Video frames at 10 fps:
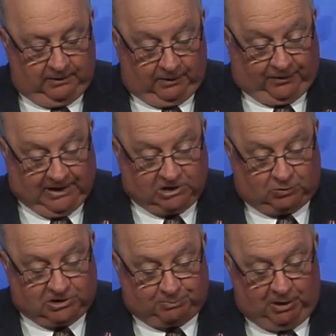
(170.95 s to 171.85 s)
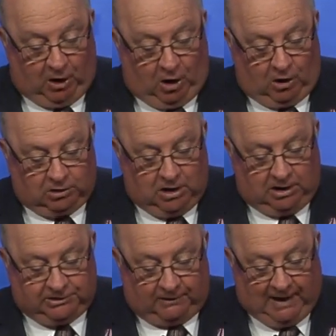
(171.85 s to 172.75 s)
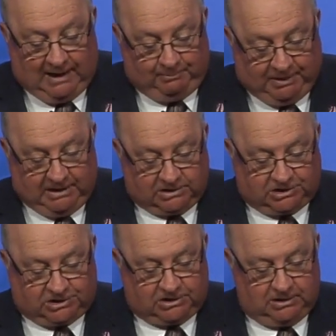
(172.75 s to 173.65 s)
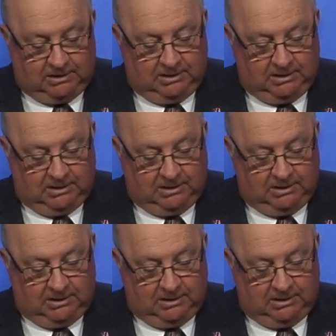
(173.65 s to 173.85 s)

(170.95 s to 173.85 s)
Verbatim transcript: the things which belong unto thy peace,